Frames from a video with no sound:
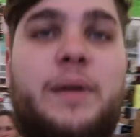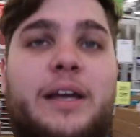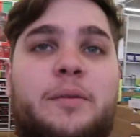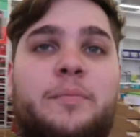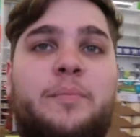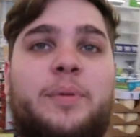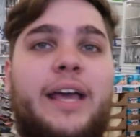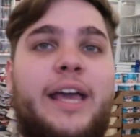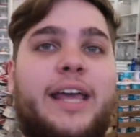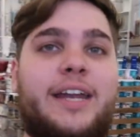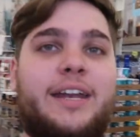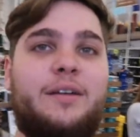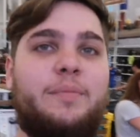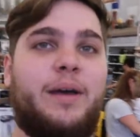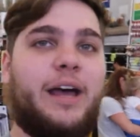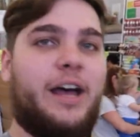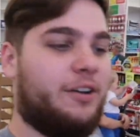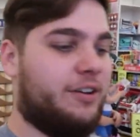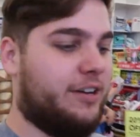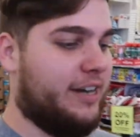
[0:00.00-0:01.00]
been complaining
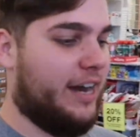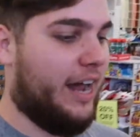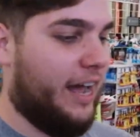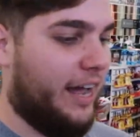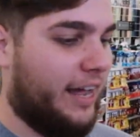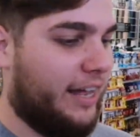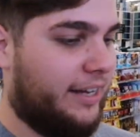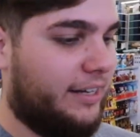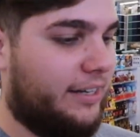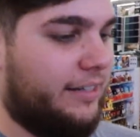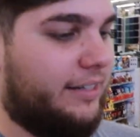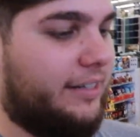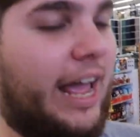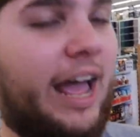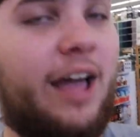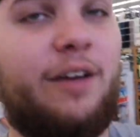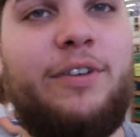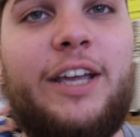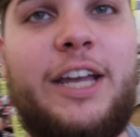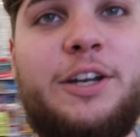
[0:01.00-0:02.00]
about not
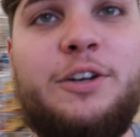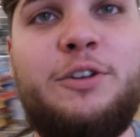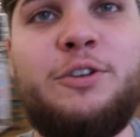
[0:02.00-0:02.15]
having a